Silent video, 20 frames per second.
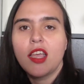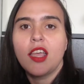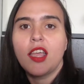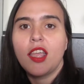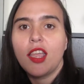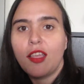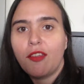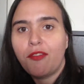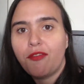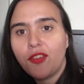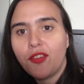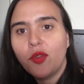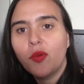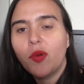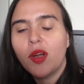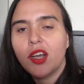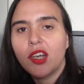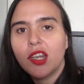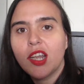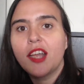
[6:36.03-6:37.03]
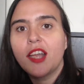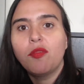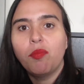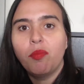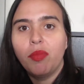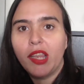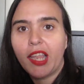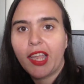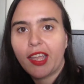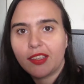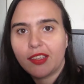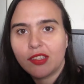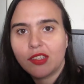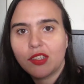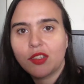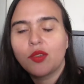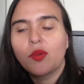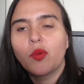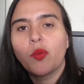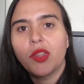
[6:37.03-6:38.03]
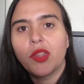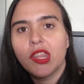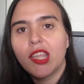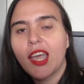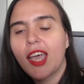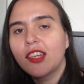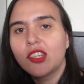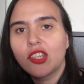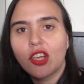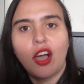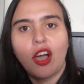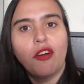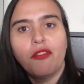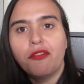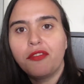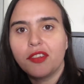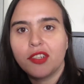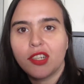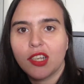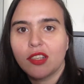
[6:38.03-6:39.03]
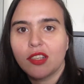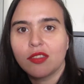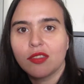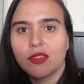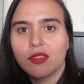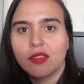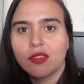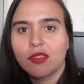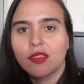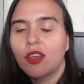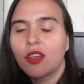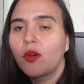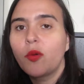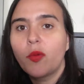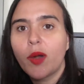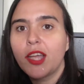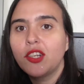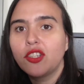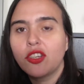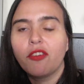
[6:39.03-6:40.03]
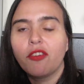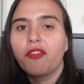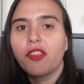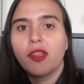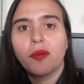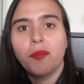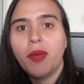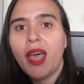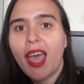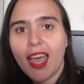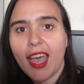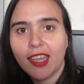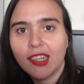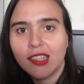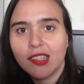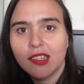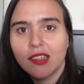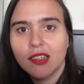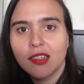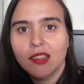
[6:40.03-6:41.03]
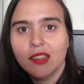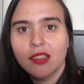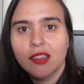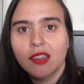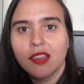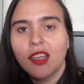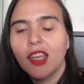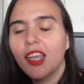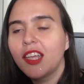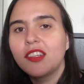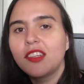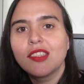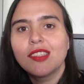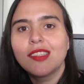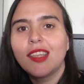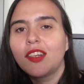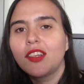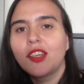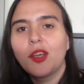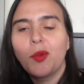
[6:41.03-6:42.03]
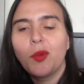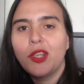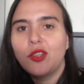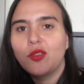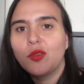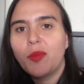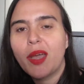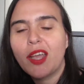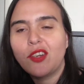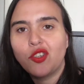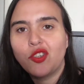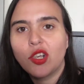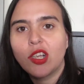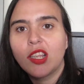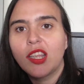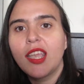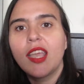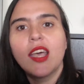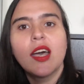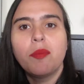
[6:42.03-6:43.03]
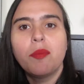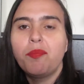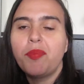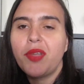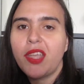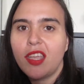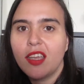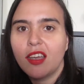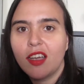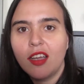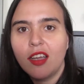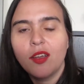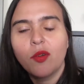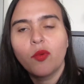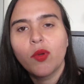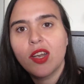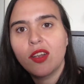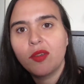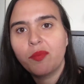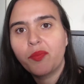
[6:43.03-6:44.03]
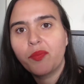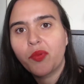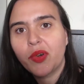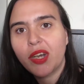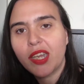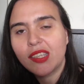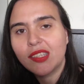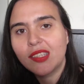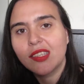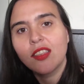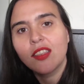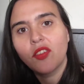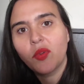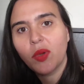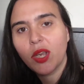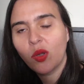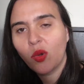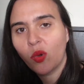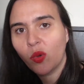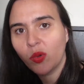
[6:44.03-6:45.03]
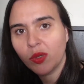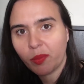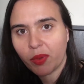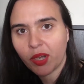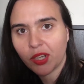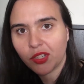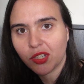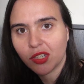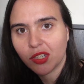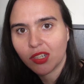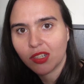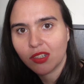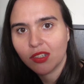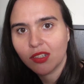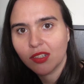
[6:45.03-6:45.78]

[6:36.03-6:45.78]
If you are not blessed with that confidence right off the bat, it is not going to magically appear when you press the record button.